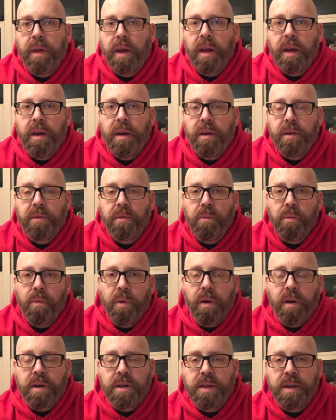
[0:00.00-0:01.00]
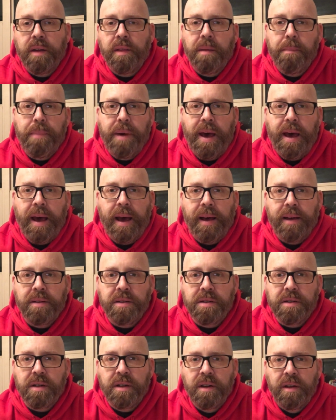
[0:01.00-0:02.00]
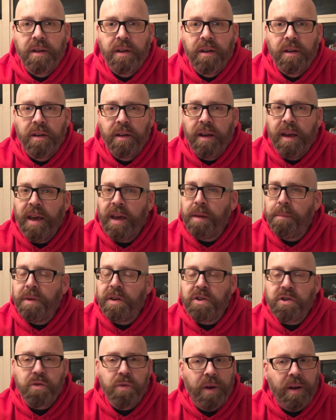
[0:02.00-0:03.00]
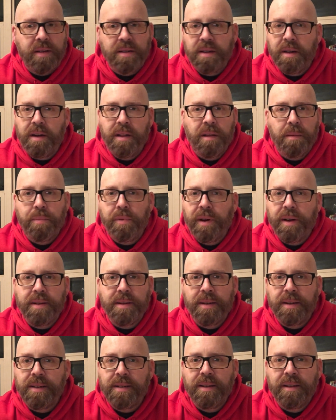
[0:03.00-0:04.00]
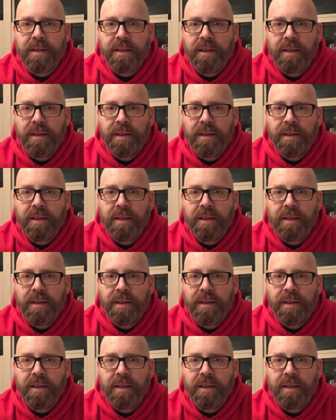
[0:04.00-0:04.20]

that he has worked in the past. He can be trusted in the present.